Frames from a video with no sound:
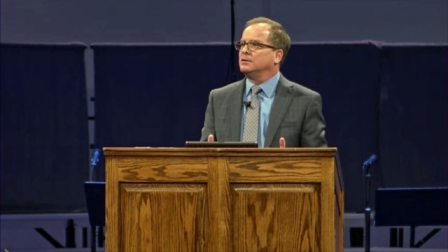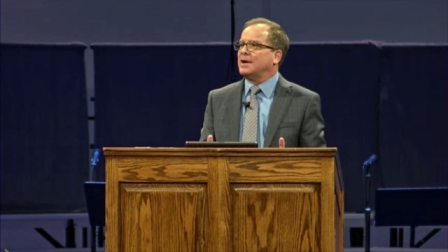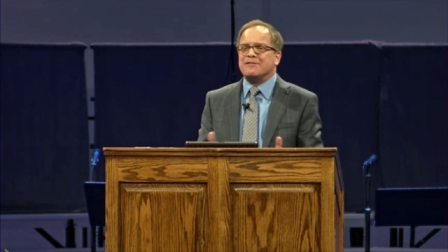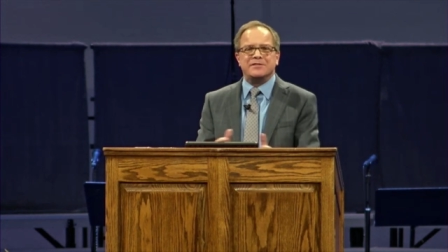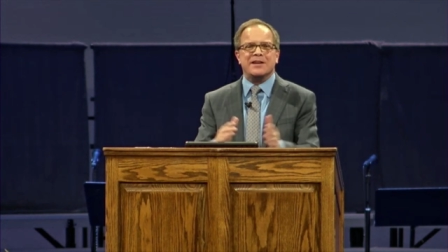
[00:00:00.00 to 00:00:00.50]

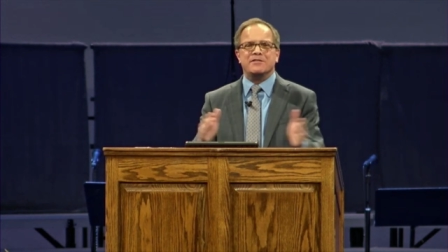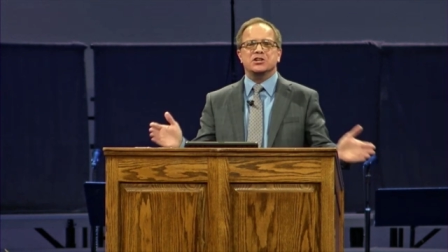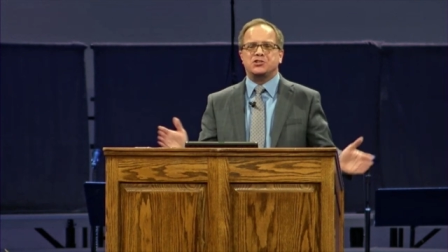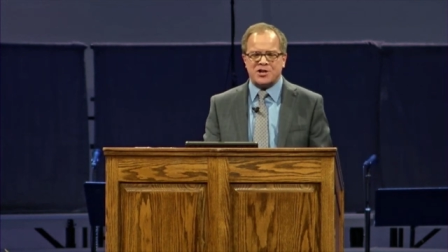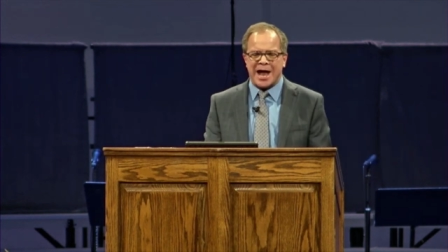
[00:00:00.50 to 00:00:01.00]
I've given a
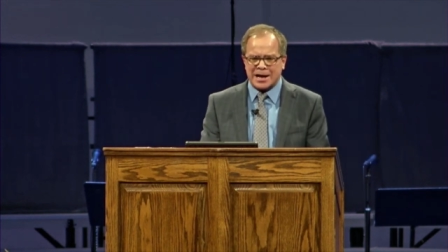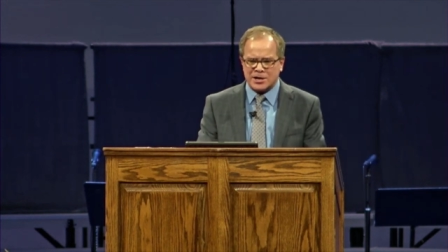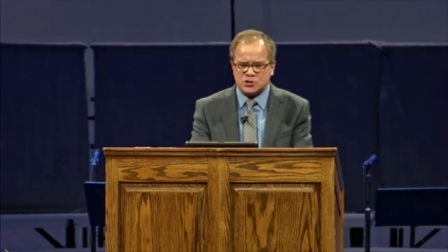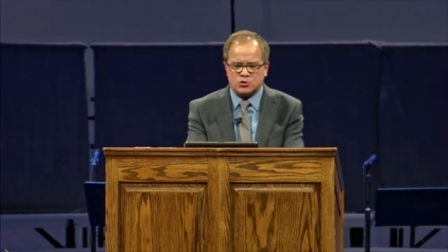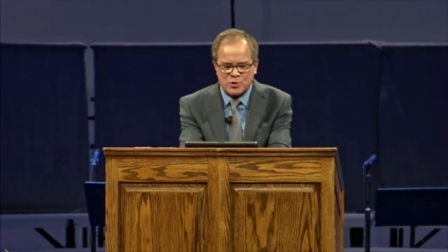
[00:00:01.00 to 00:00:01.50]

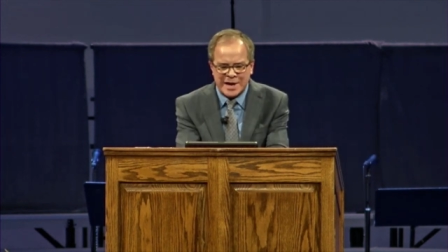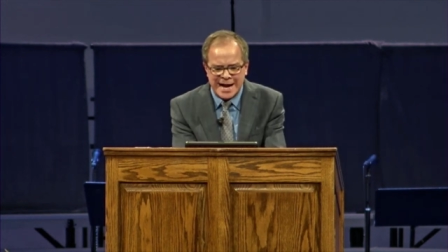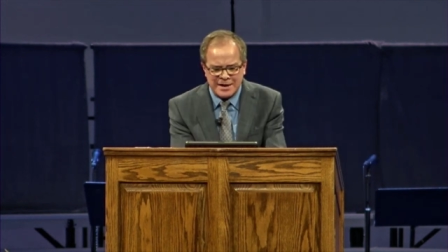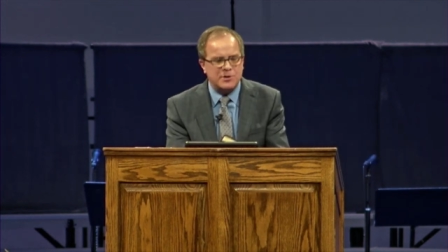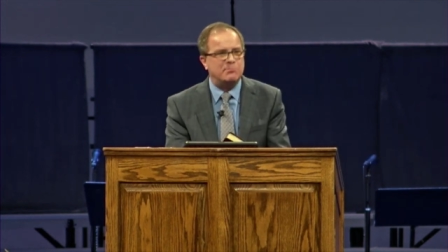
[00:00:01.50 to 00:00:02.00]
challenge.
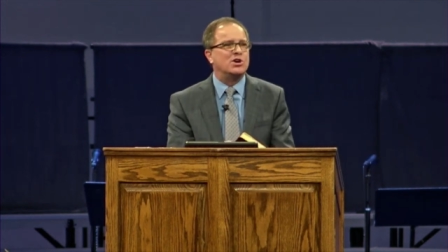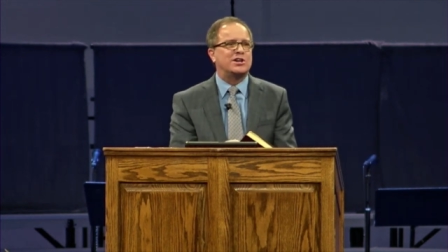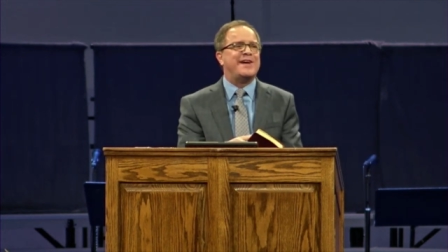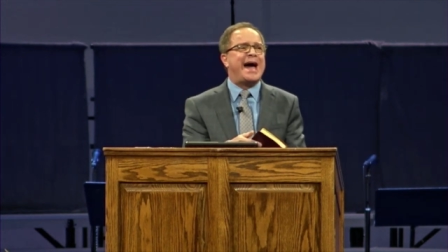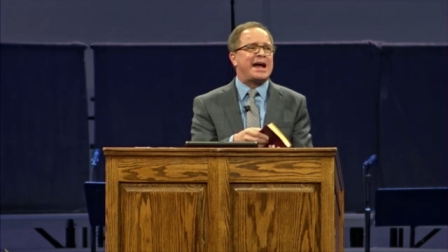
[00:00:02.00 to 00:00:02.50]
Read the book
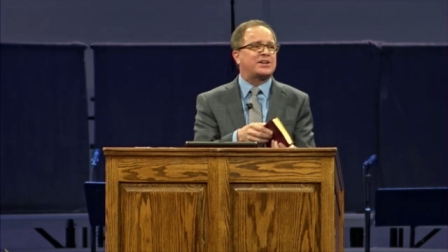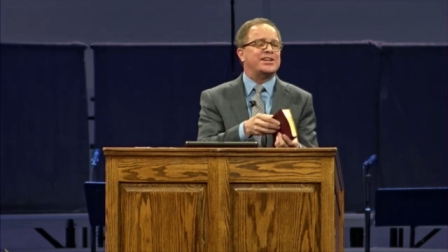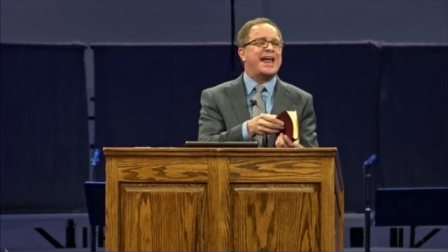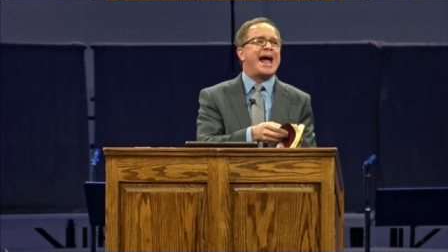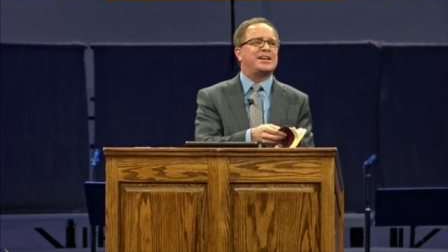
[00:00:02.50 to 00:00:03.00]
of Acts
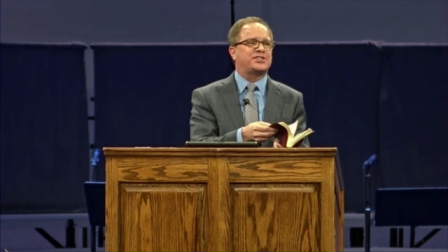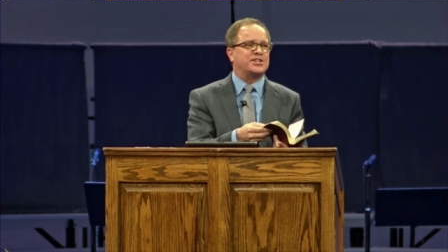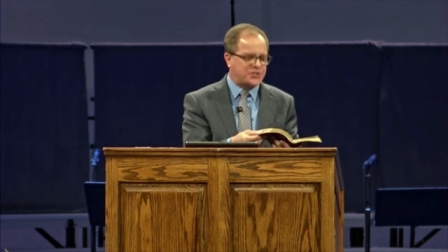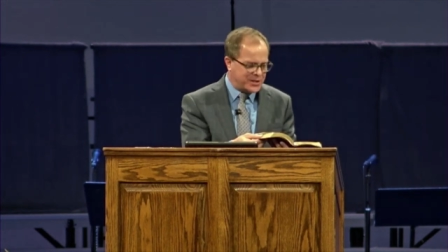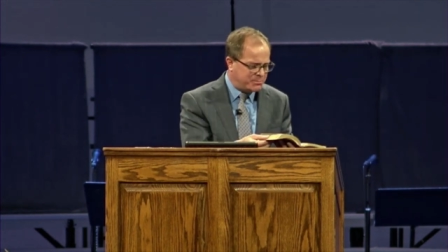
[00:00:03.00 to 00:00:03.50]
and ask a
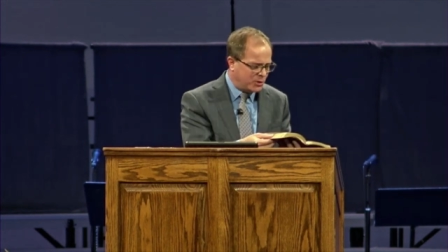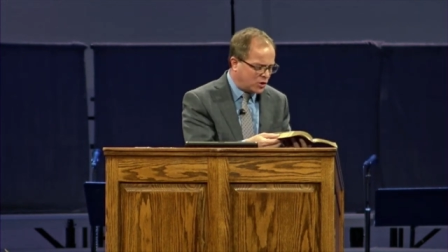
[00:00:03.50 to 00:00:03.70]
simple